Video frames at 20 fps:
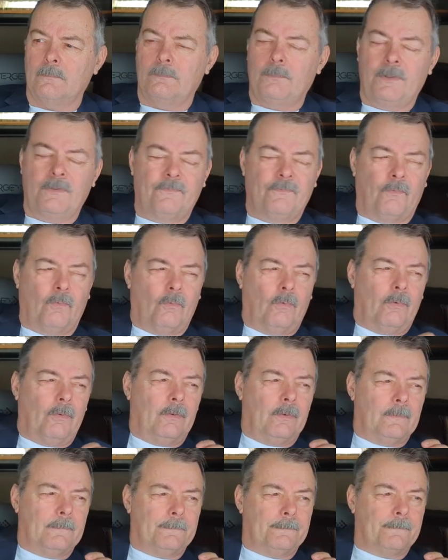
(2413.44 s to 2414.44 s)

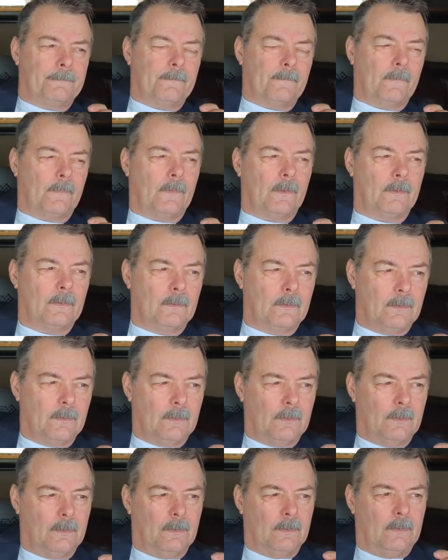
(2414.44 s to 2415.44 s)
before
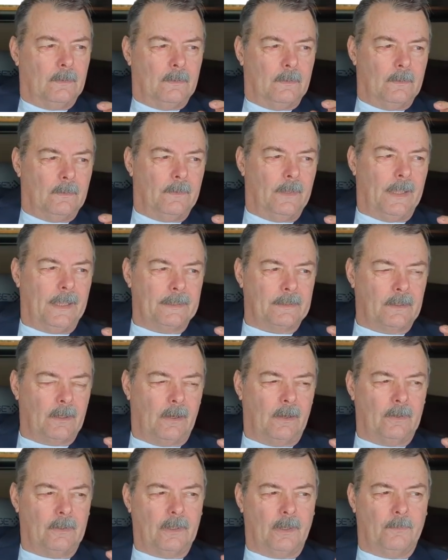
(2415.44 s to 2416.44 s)
that
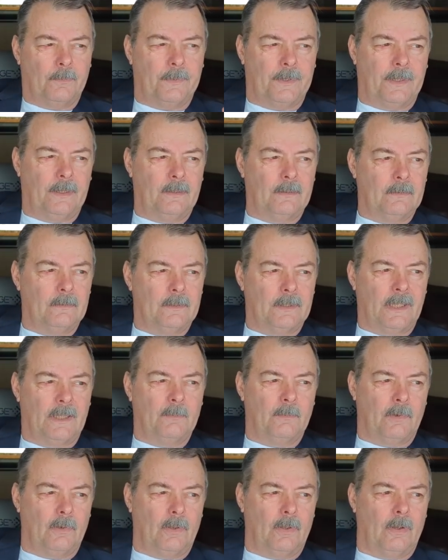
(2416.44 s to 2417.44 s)
car company
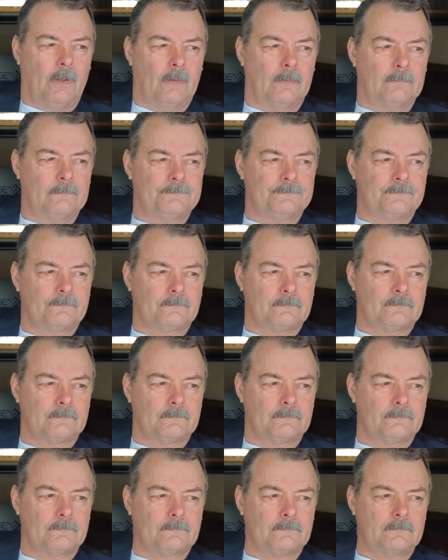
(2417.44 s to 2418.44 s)
came along
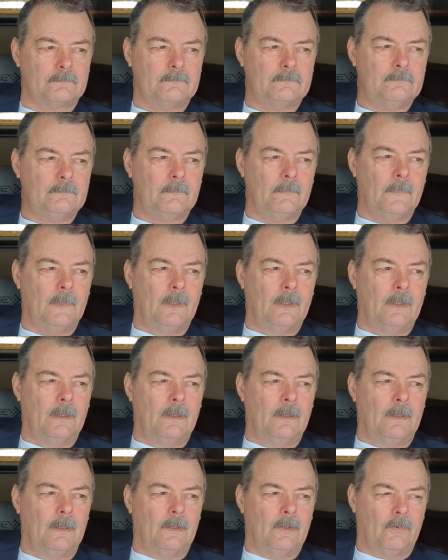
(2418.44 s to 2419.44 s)

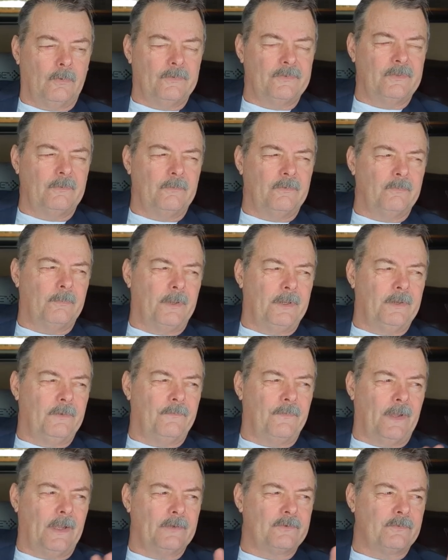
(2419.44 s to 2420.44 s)
of course there was
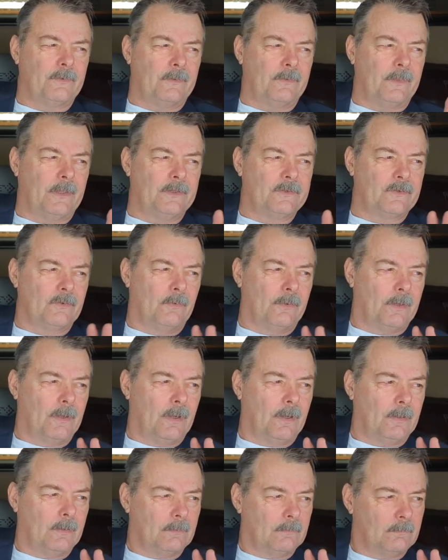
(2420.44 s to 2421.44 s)
manufacturing things going
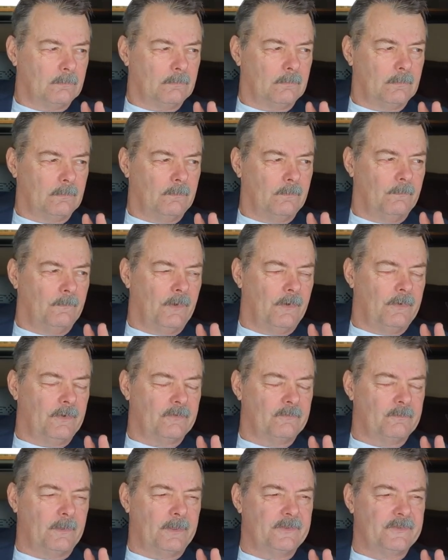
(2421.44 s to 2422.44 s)
on
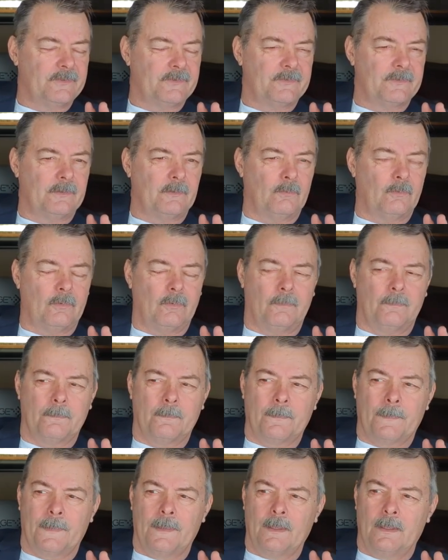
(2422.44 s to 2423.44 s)
various places in the world
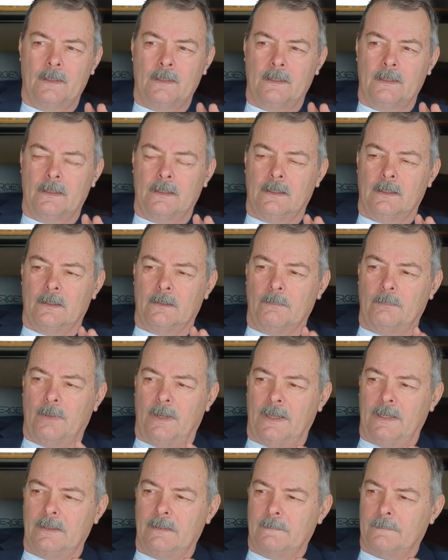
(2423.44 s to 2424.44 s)

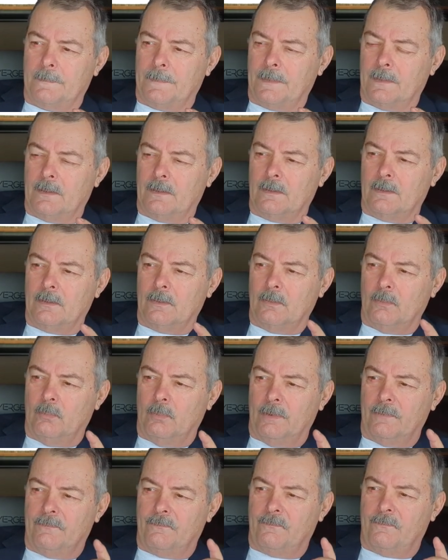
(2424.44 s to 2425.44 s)
but
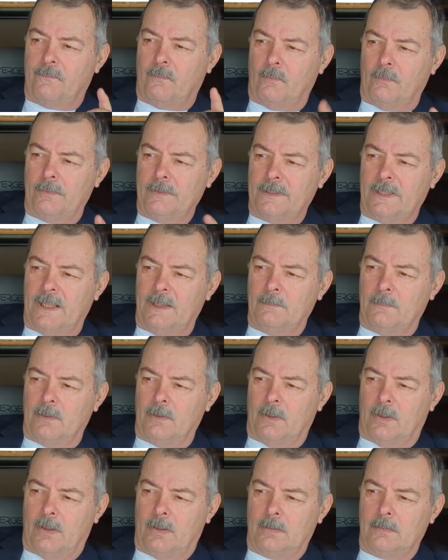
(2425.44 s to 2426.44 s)
when ford came
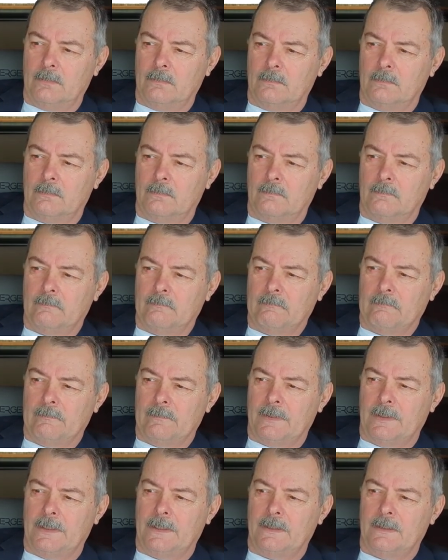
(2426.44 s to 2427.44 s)
along
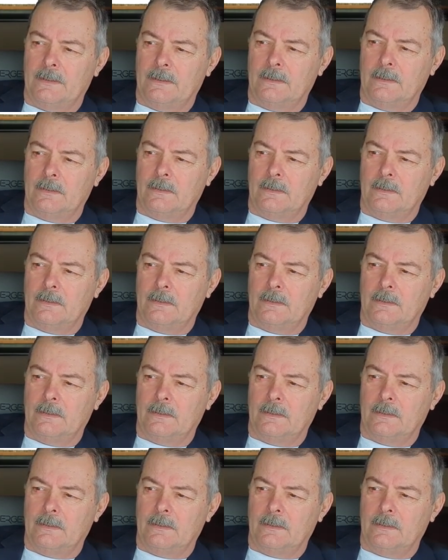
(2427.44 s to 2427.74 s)
and